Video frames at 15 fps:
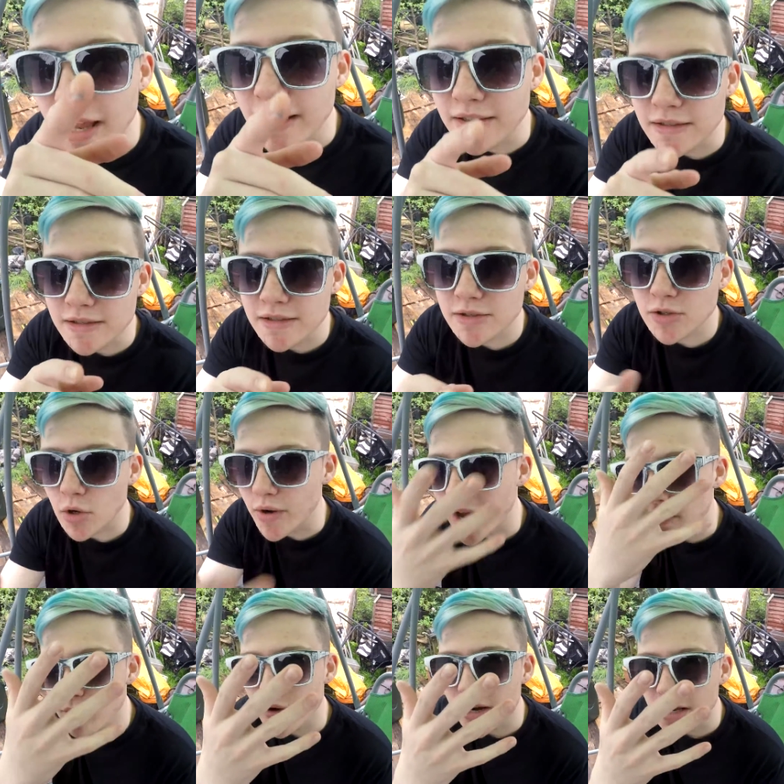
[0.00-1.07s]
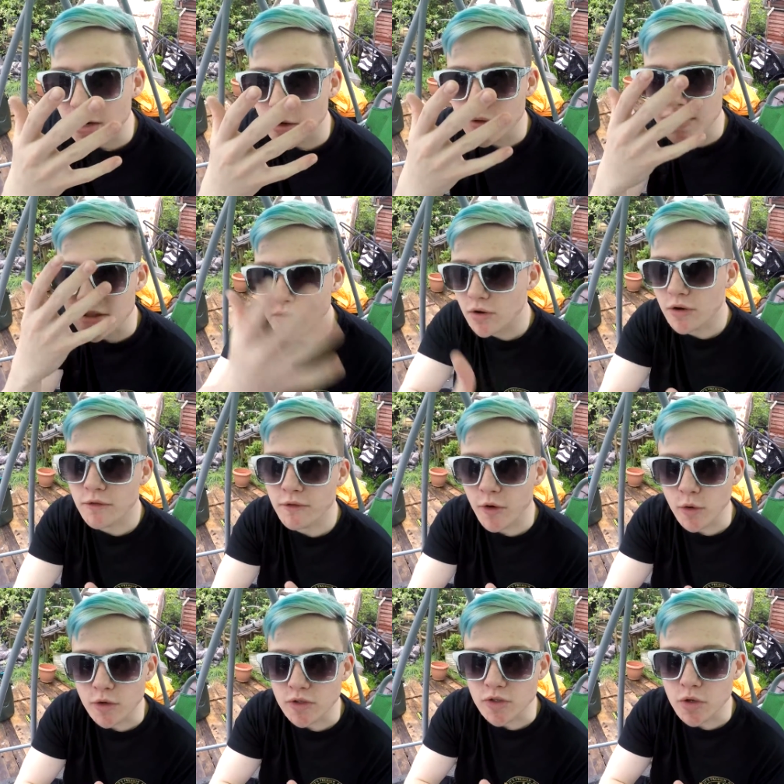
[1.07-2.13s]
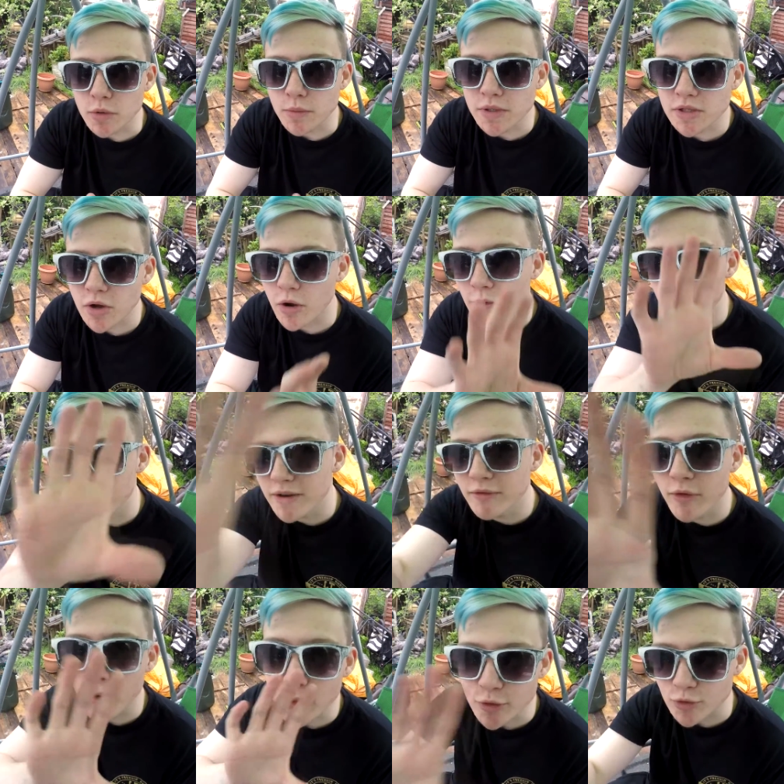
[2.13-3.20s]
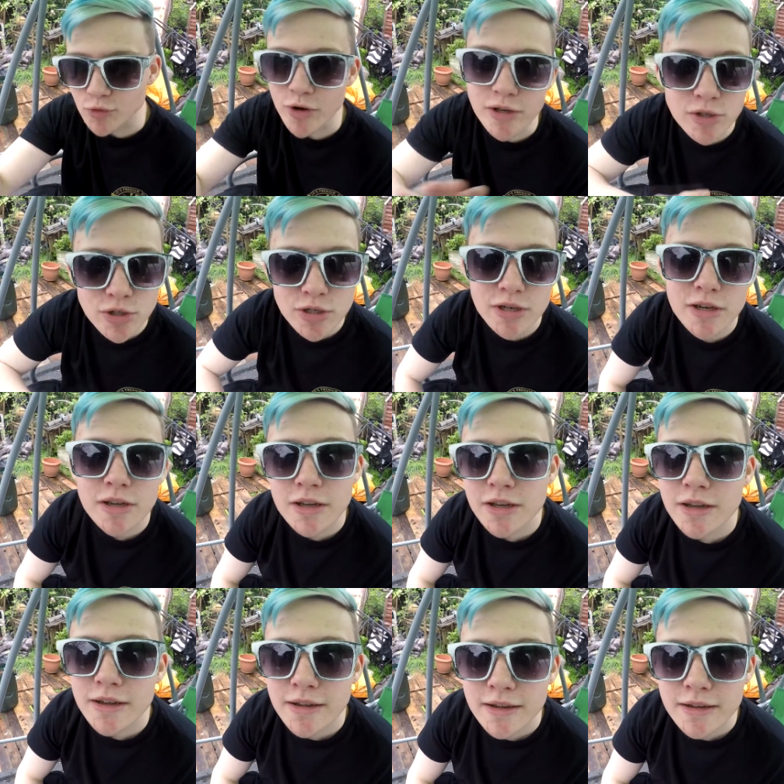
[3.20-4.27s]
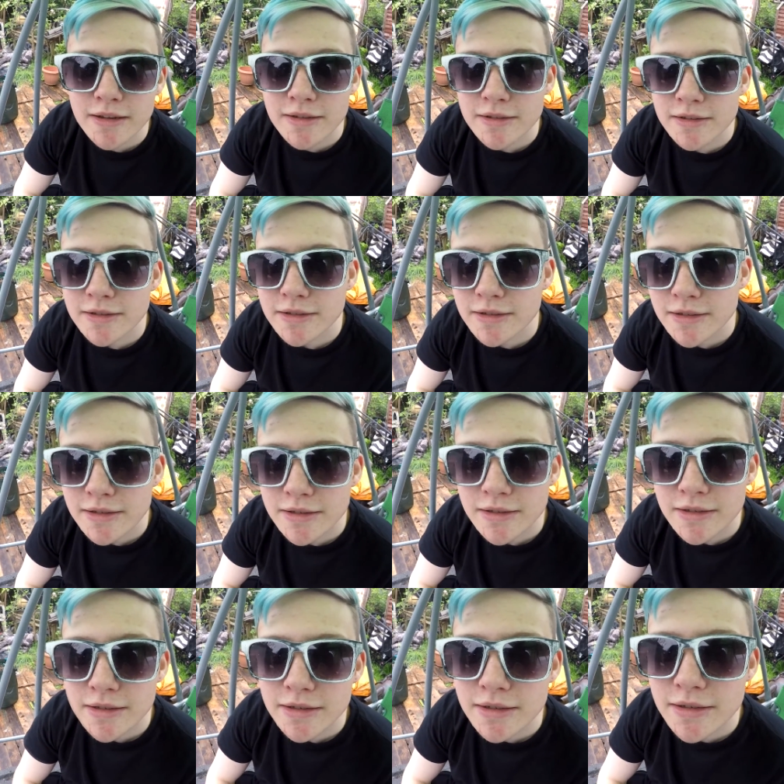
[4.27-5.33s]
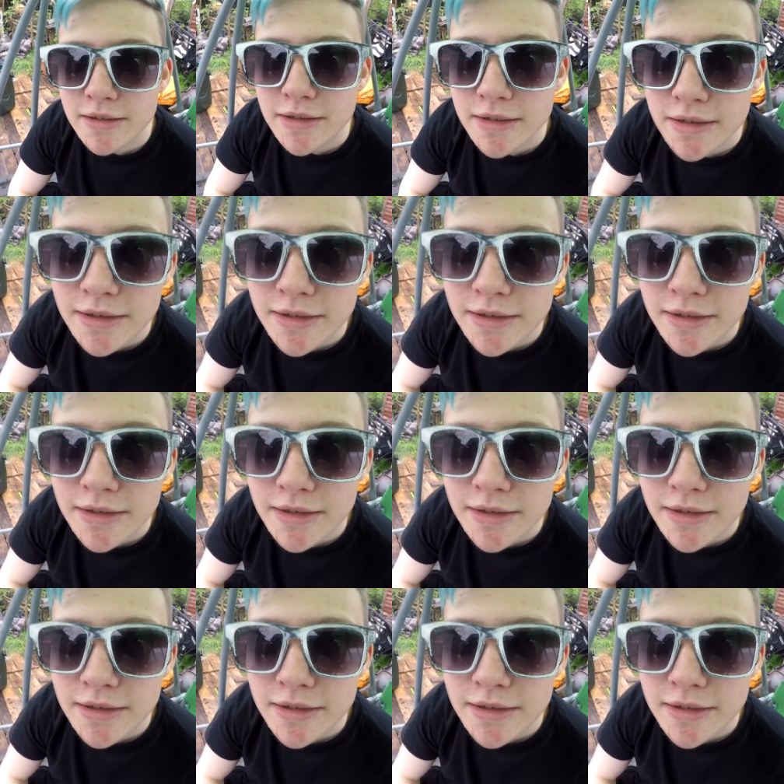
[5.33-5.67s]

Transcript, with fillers: lens, so getting really close, it's not going to focus up. It's got a mid-focus range. Yeah, but it's just funny.